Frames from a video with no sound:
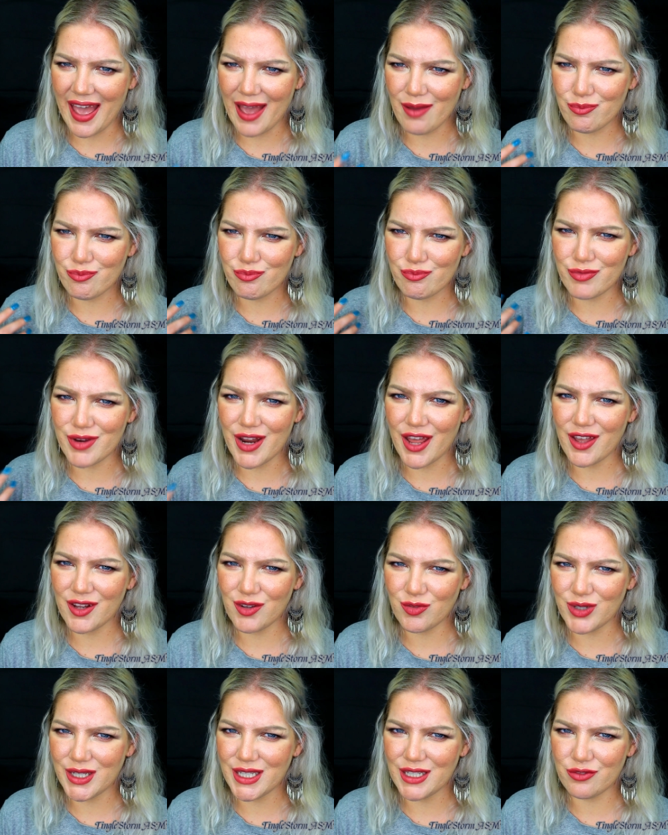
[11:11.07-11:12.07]
I'm
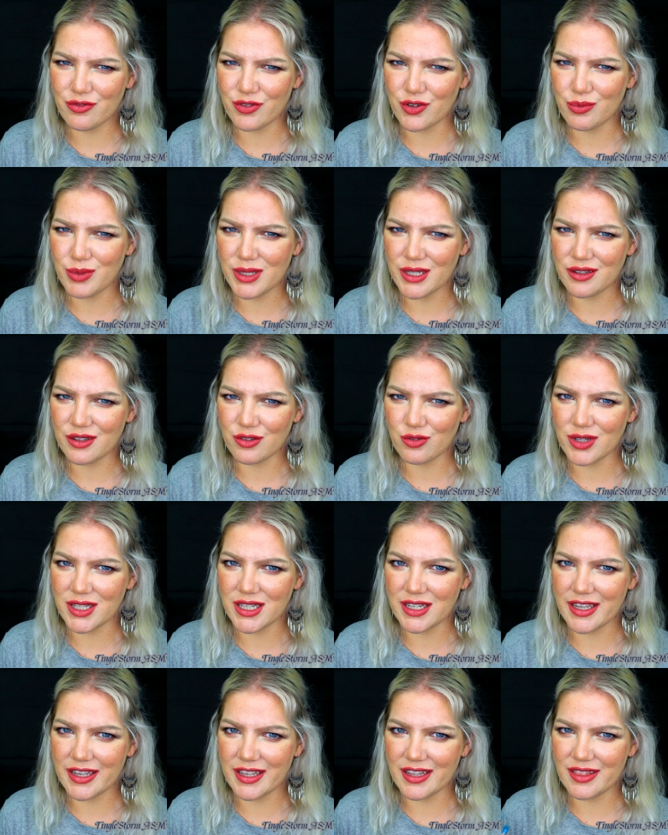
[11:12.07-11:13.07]
not waiting for a meet and
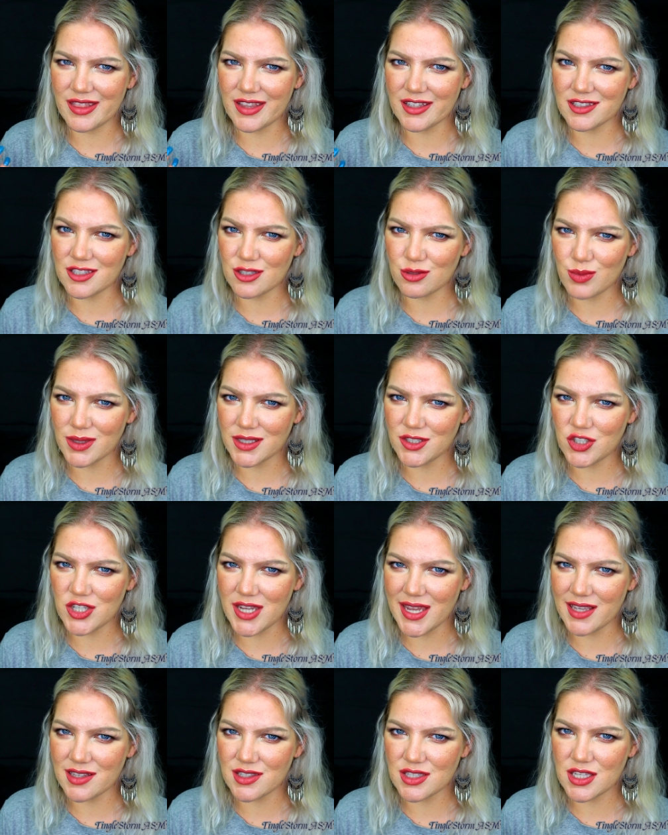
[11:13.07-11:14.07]
greet. This is my
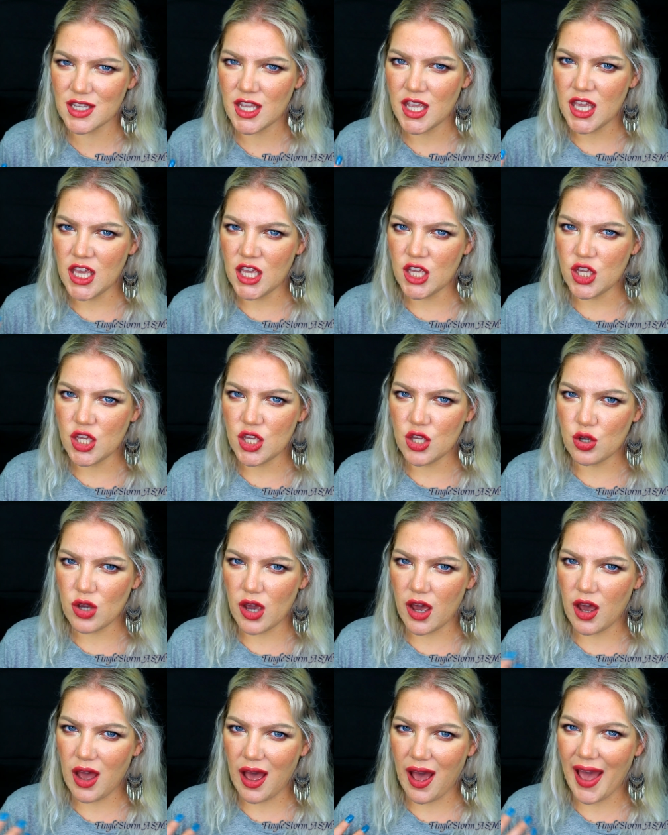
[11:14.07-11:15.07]
chance.
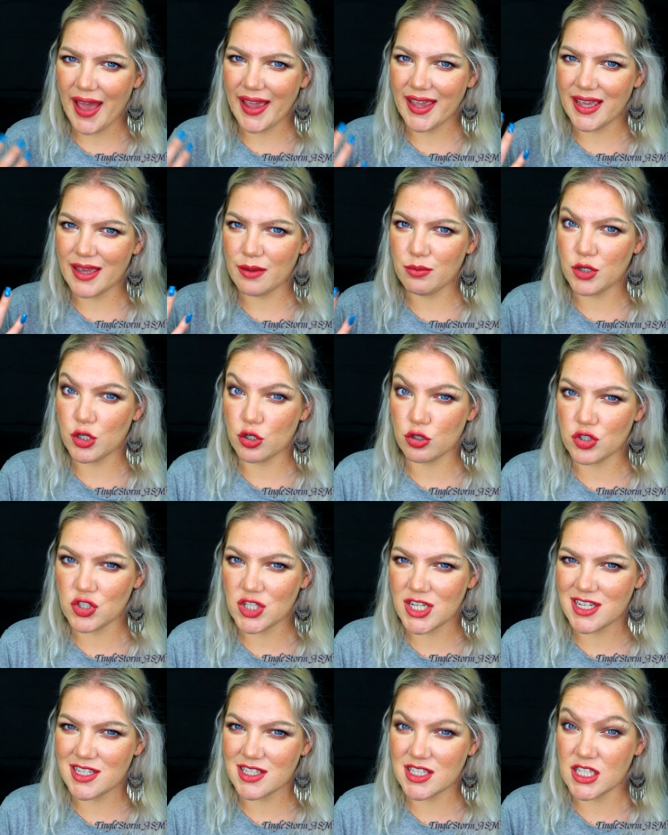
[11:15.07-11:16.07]
I am your
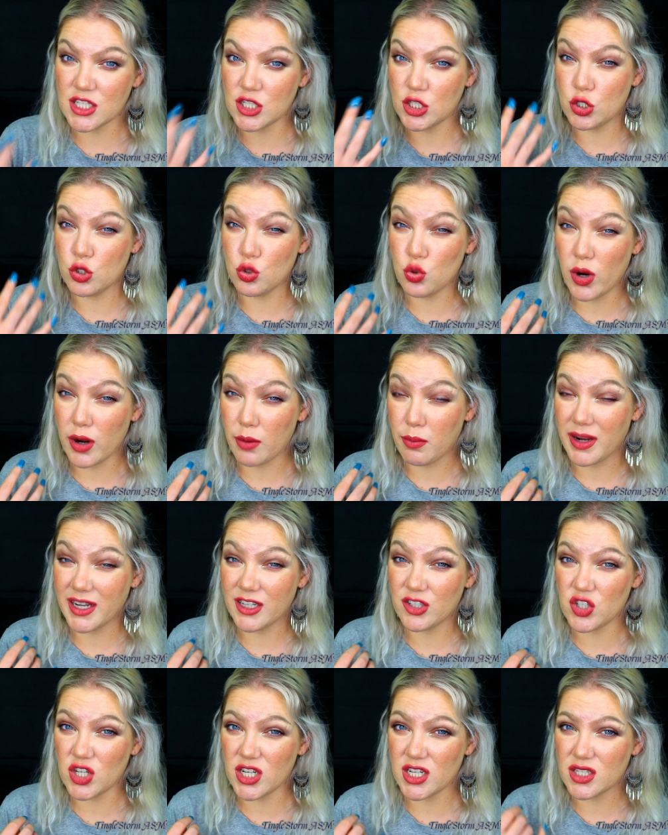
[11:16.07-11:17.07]
chance. You are
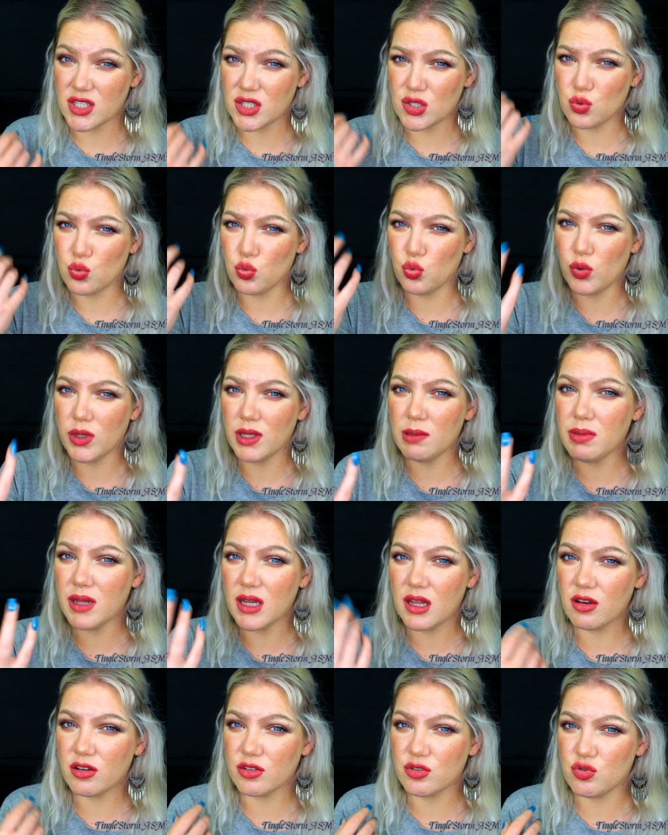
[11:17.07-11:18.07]
my chance. We
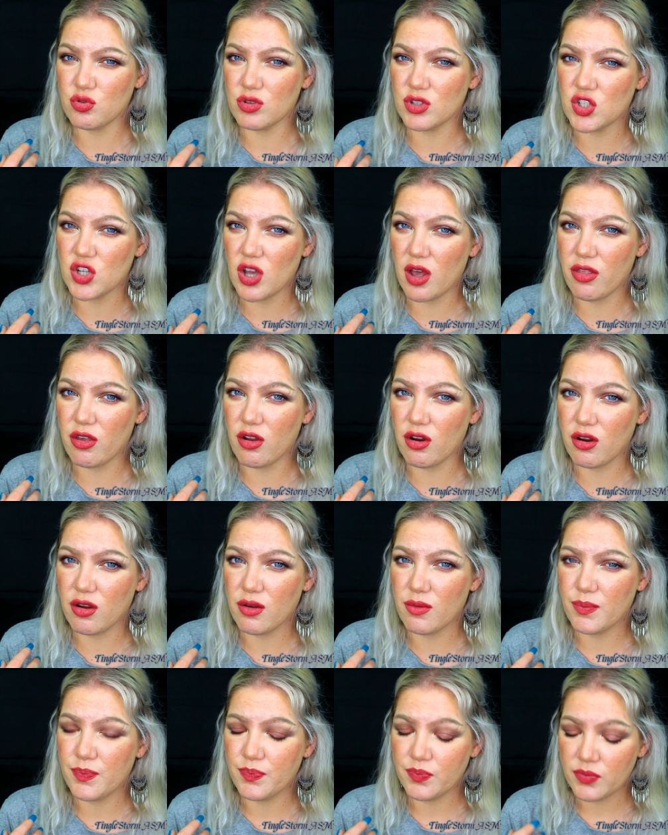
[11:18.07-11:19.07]
belong to each other.